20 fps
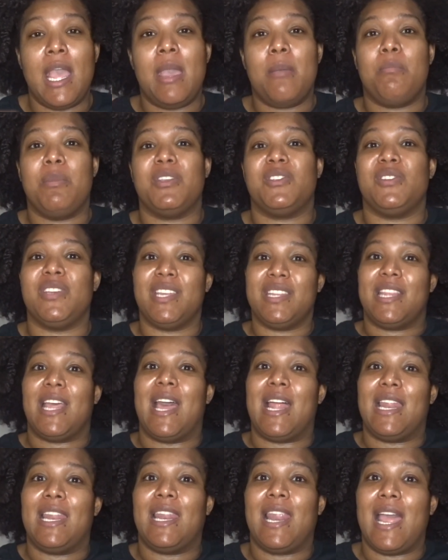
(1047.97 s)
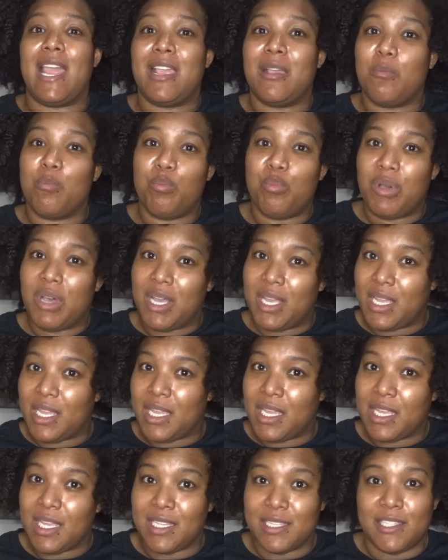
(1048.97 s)
Make sure you hit that like button
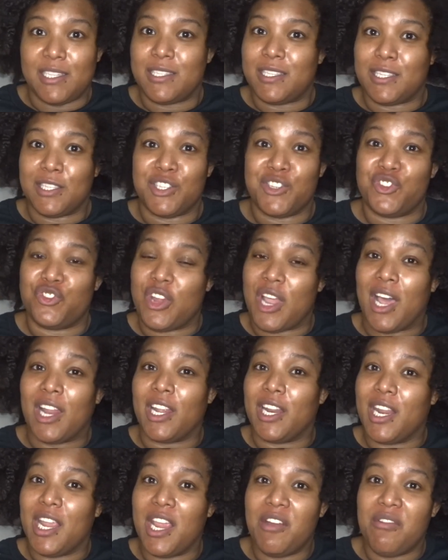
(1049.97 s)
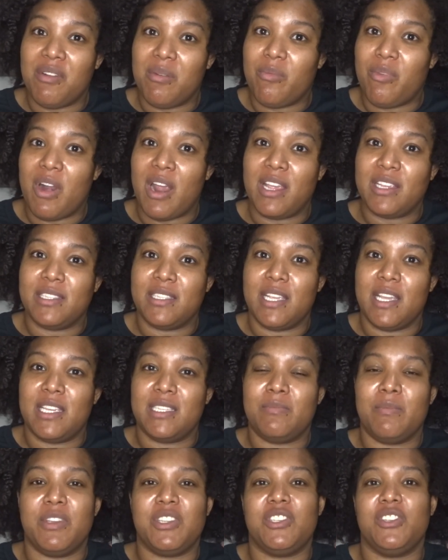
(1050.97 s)
because this is a trial and error process.
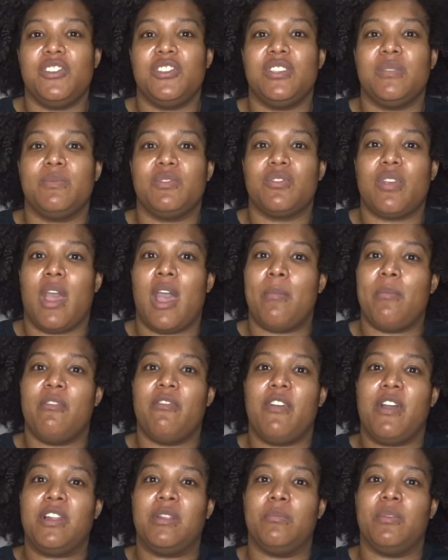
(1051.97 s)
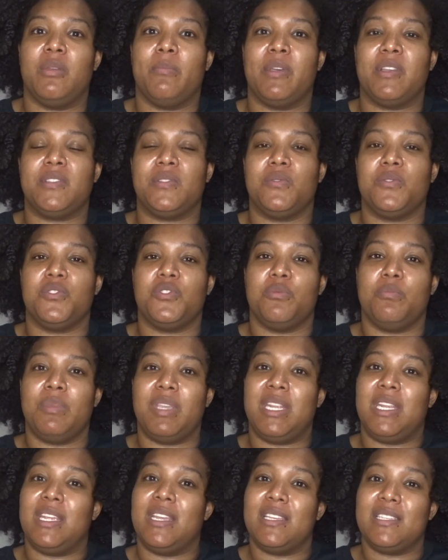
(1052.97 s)
Make sure you subscribe and follow me on my social
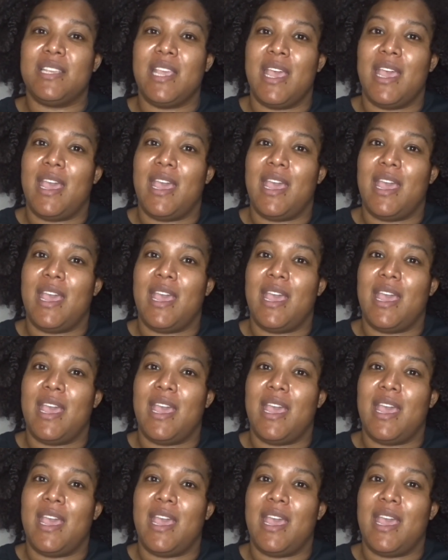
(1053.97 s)
medias.